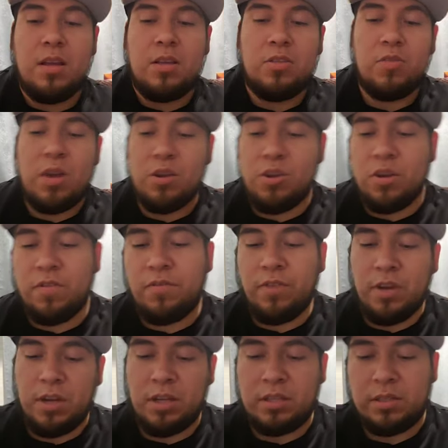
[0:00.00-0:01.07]
So I'll go
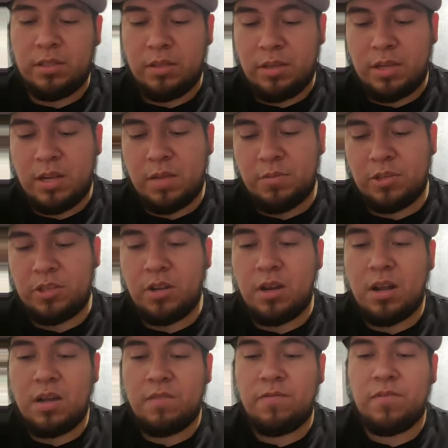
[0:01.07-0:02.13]
first, and I'm gonna start
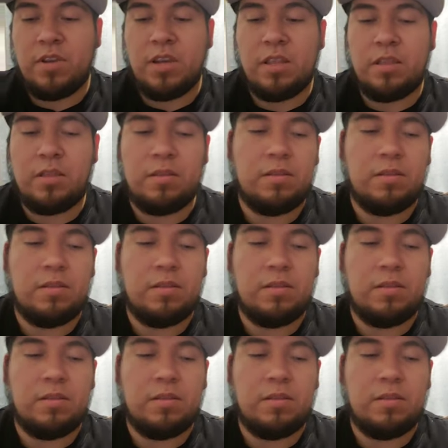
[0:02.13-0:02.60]
off with